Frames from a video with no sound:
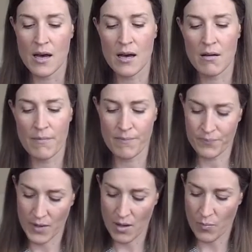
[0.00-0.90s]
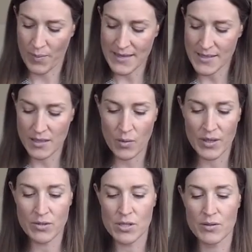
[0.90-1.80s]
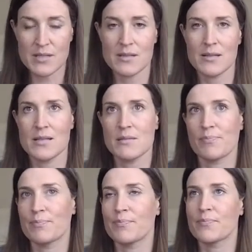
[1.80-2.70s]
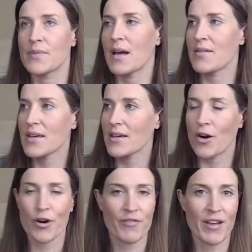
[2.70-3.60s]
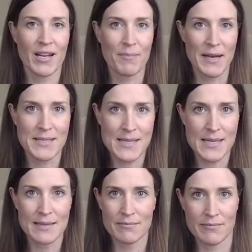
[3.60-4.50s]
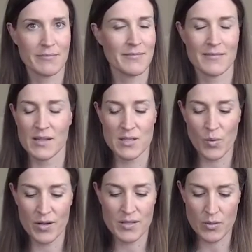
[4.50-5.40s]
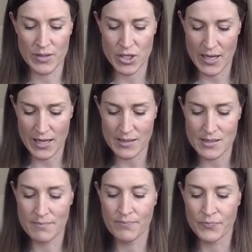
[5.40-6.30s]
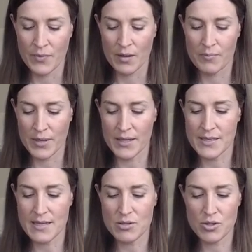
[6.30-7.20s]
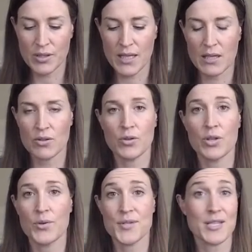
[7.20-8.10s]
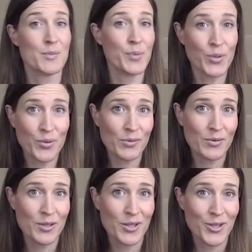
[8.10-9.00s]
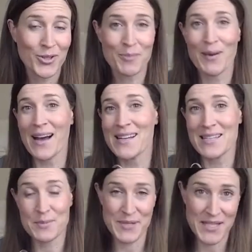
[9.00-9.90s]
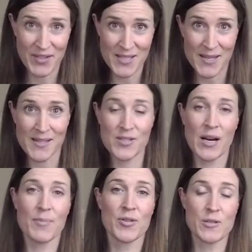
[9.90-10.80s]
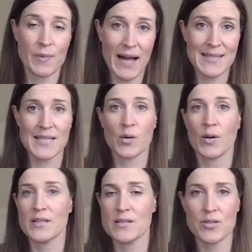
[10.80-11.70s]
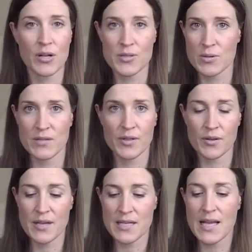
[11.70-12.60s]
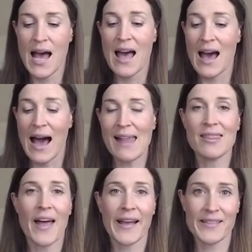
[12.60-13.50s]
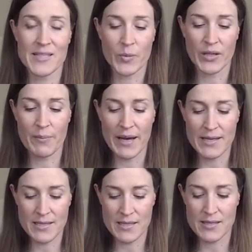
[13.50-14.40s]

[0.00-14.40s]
And basically what you do is, I think Ayurvedic medicine is where this originates. But essentially you can use a spoon. You can buy a specific tongue scraper. There's plastic ones. There's all sorts of little things. I like this one the best.